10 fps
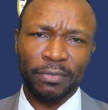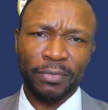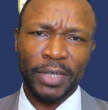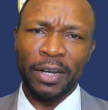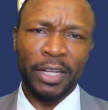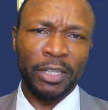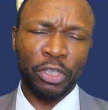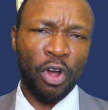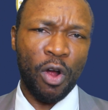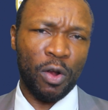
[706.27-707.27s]
and little
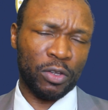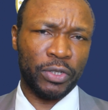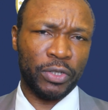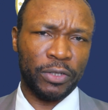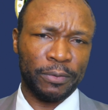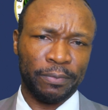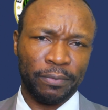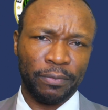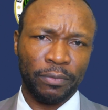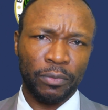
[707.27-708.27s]
talks.
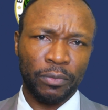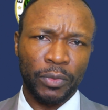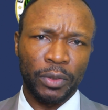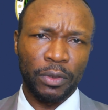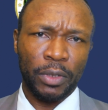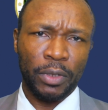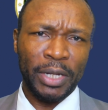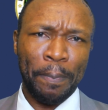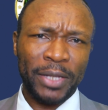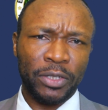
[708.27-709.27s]
In
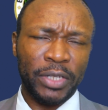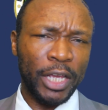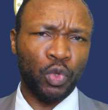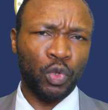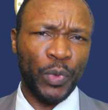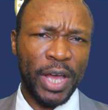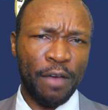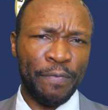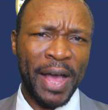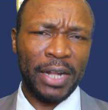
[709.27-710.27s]
the past days, we
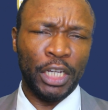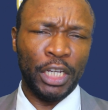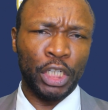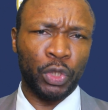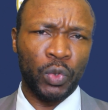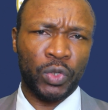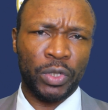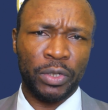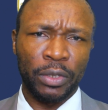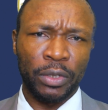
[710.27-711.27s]
have had
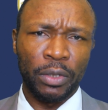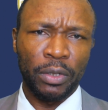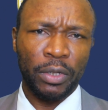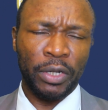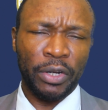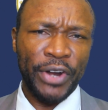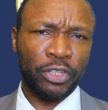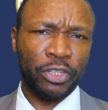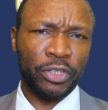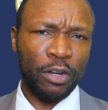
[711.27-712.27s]
issues in the great
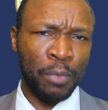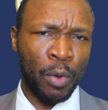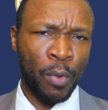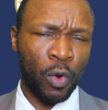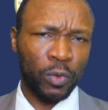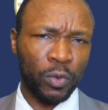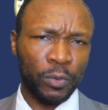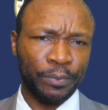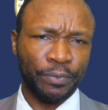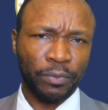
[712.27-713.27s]
state of Momo.
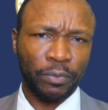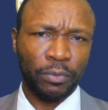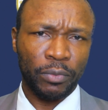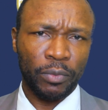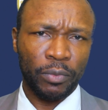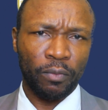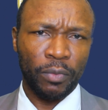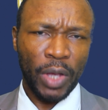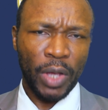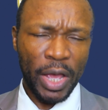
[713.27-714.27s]

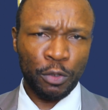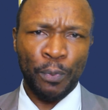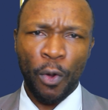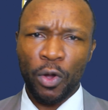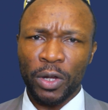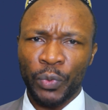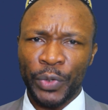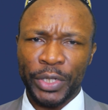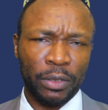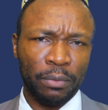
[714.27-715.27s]
I have spoken
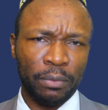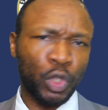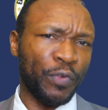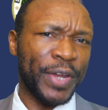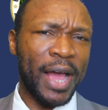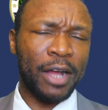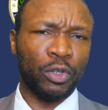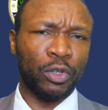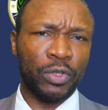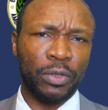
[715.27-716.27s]
with most of the
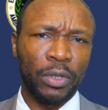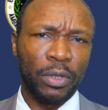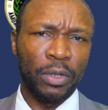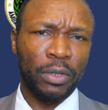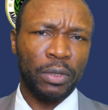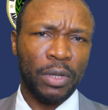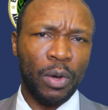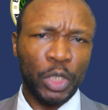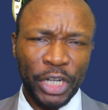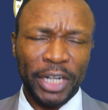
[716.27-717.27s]
actors,
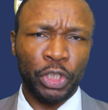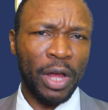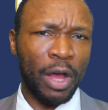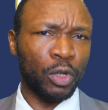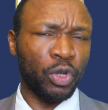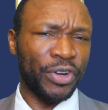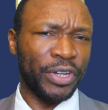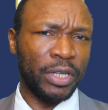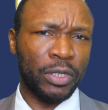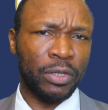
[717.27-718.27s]
our traditional
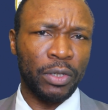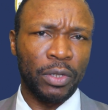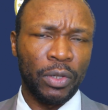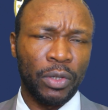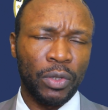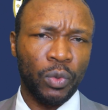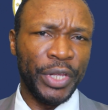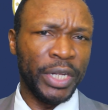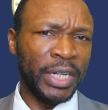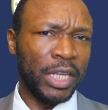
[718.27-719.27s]
authorities
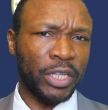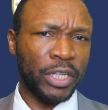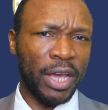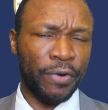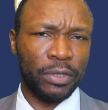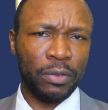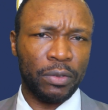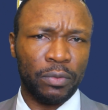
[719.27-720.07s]
within these areas,